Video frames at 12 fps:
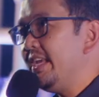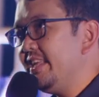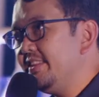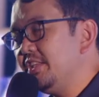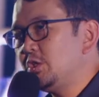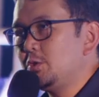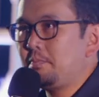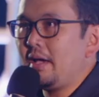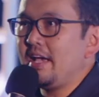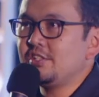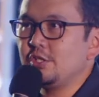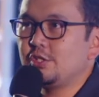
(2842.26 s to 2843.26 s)
this
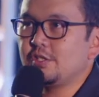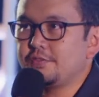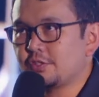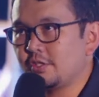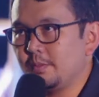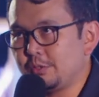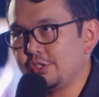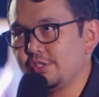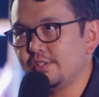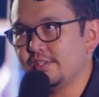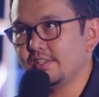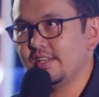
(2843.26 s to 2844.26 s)
passage of
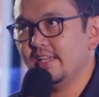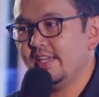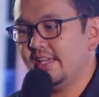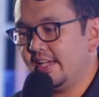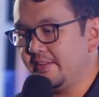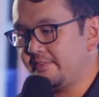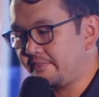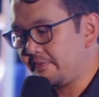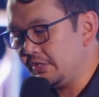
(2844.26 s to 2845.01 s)
Scripture in 1